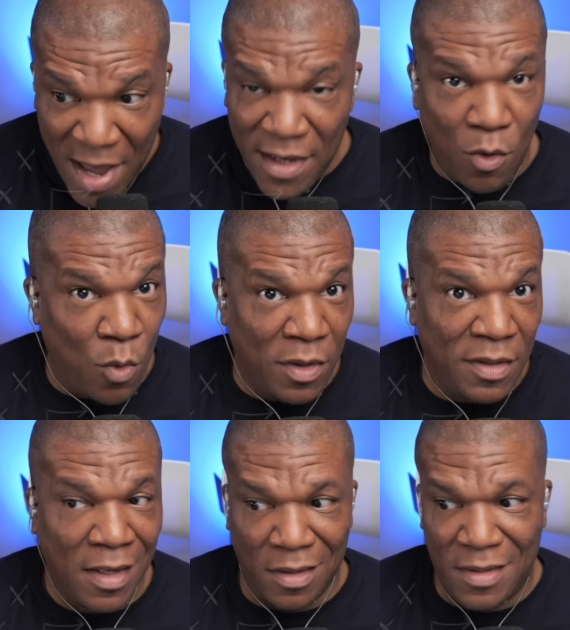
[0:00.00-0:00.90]
bank on
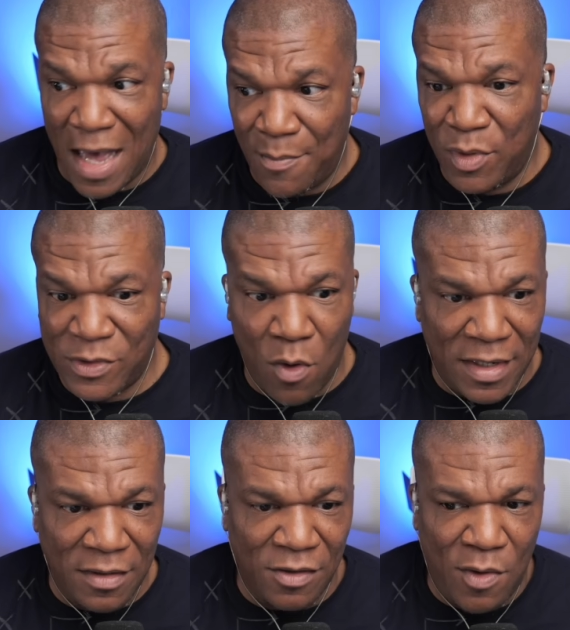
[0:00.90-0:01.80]
the Cowboys
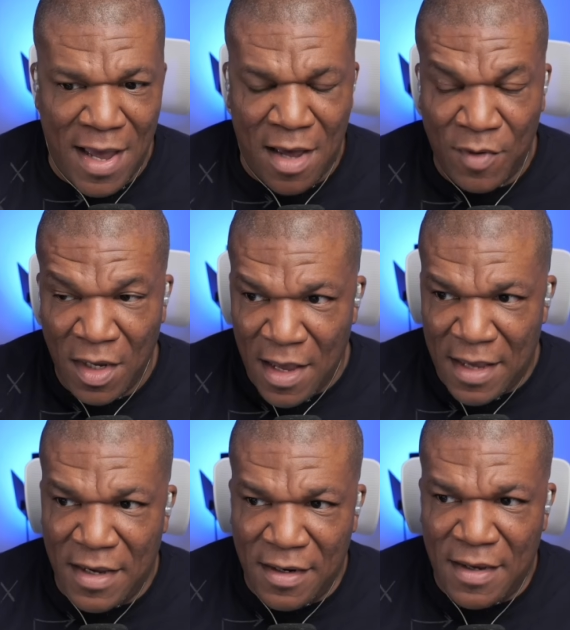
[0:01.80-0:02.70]
going in the draft
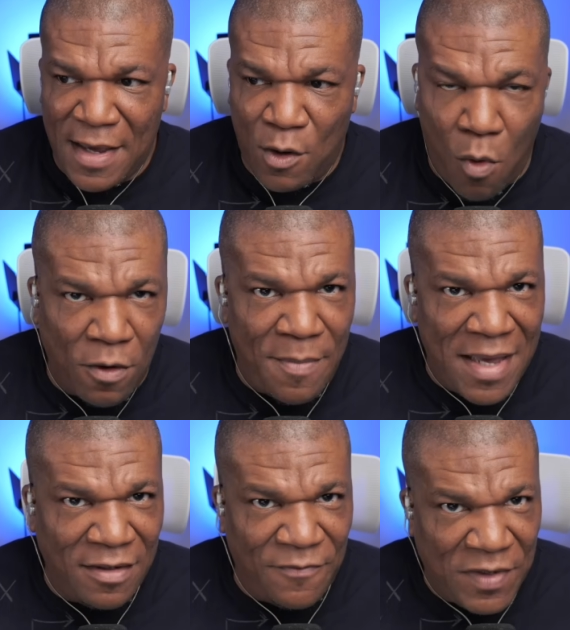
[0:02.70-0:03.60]
and getting a
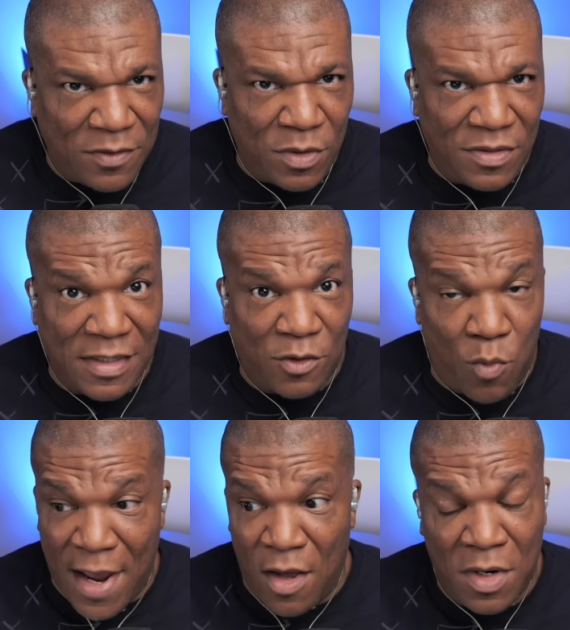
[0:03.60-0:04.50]
quarterback in the 5th or the 6th
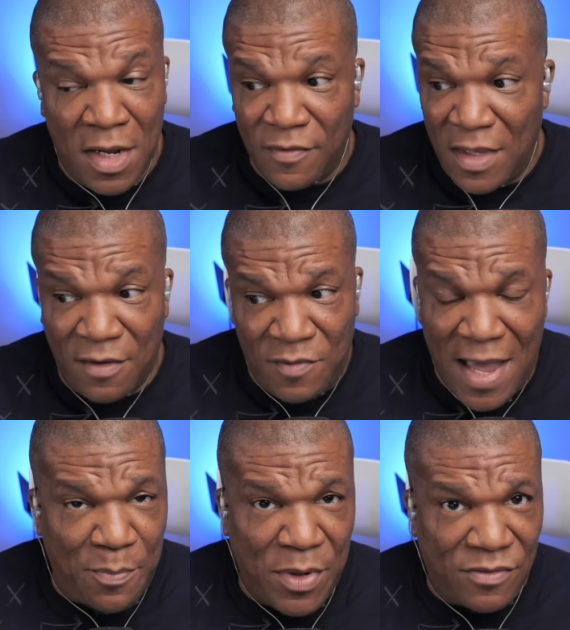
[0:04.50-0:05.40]
round that if
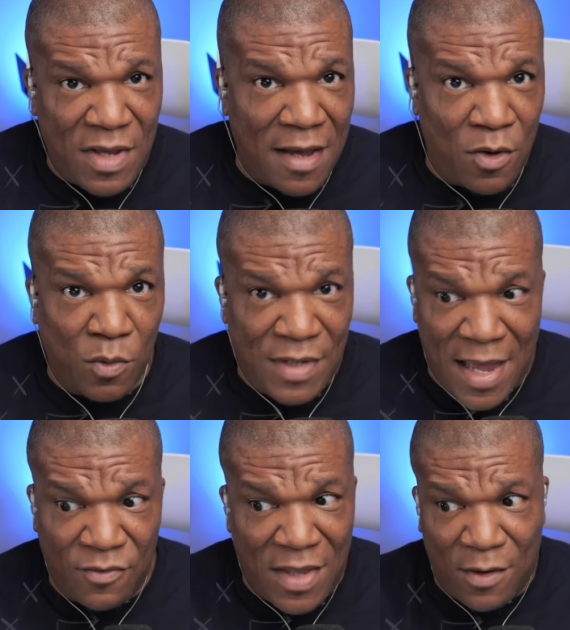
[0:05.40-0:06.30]
Dak Prescott goes
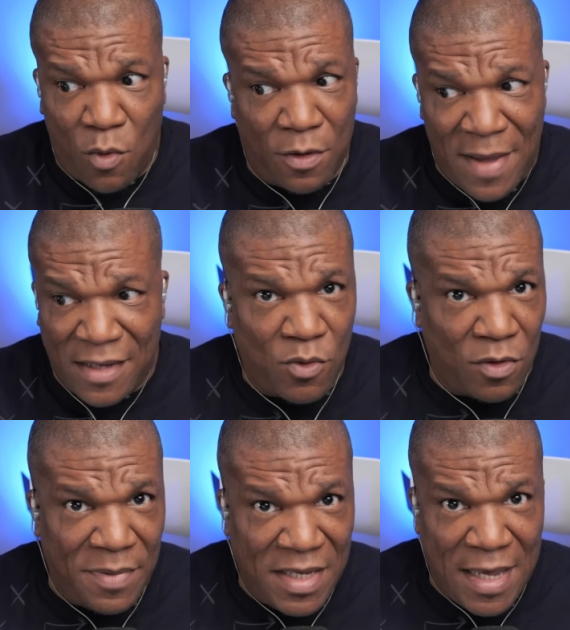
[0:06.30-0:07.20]
down, that quarterback is
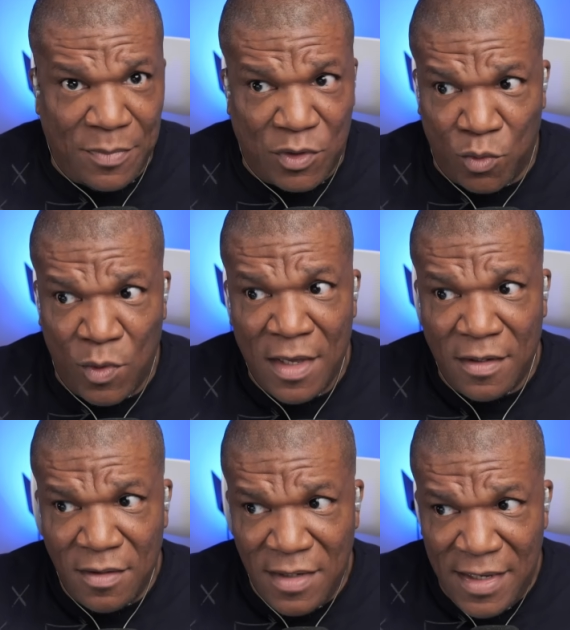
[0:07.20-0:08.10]
going to be able to
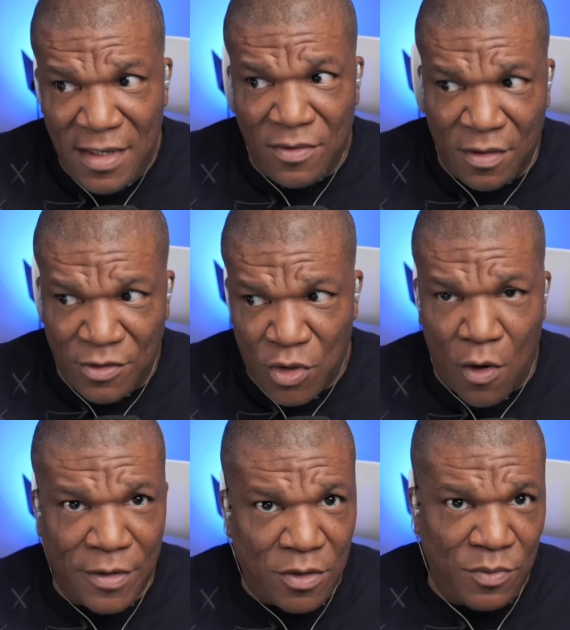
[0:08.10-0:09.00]
lead the
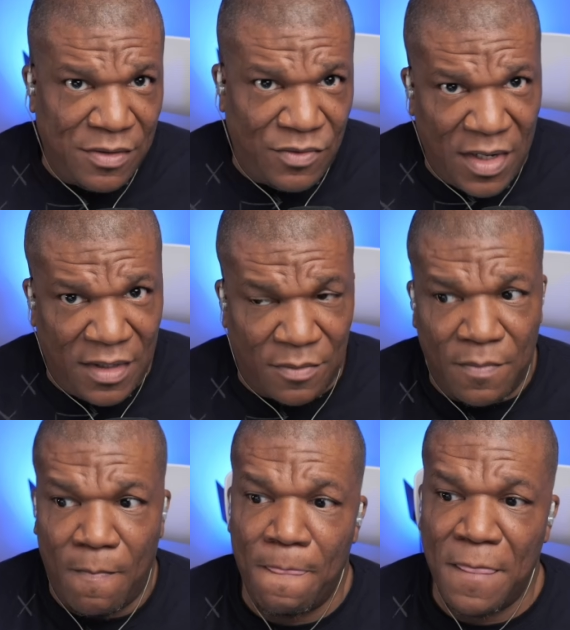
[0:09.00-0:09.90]
charge on this team.
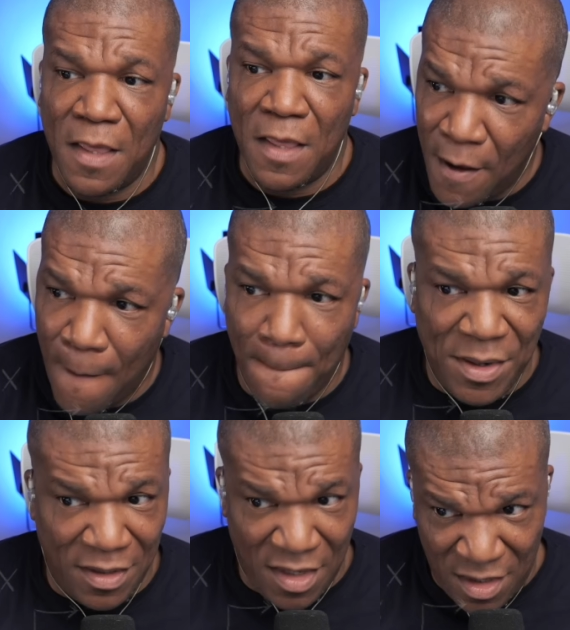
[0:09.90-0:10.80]

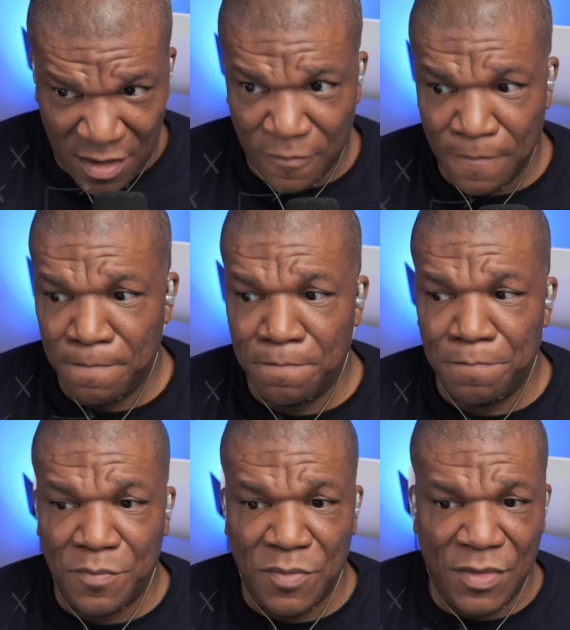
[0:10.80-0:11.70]
But again,
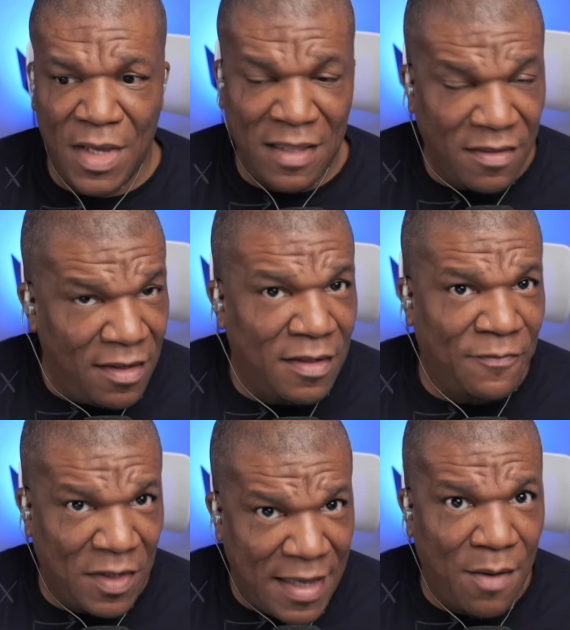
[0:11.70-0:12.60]
I think
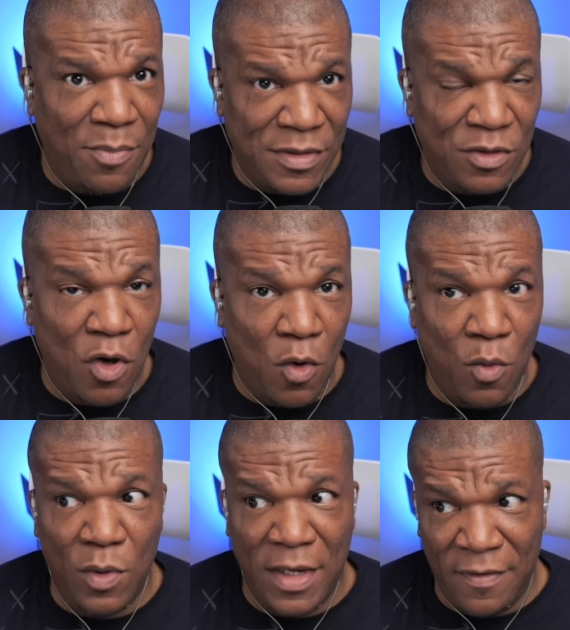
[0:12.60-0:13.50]
if the Cowboys
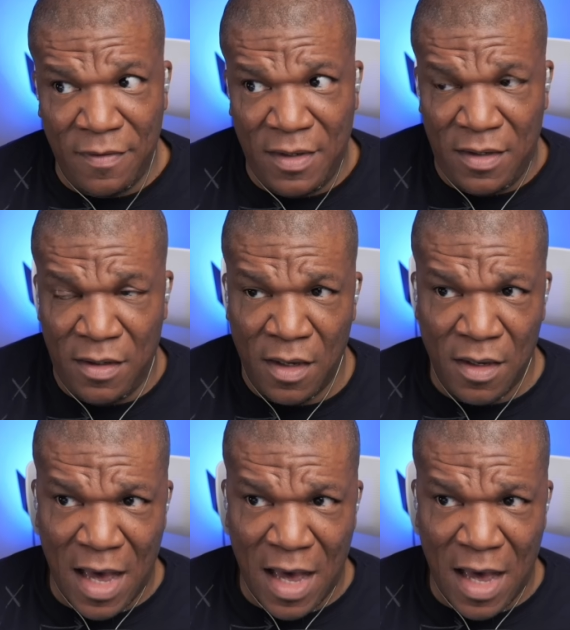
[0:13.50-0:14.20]
go in the